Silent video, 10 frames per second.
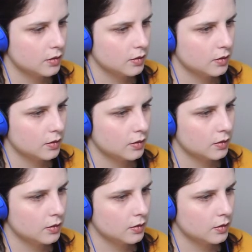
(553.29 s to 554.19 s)

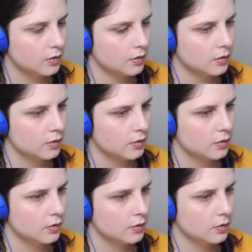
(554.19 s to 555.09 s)

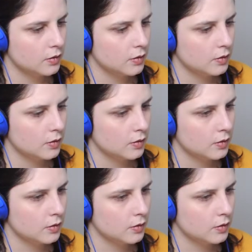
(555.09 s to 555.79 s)
(silence)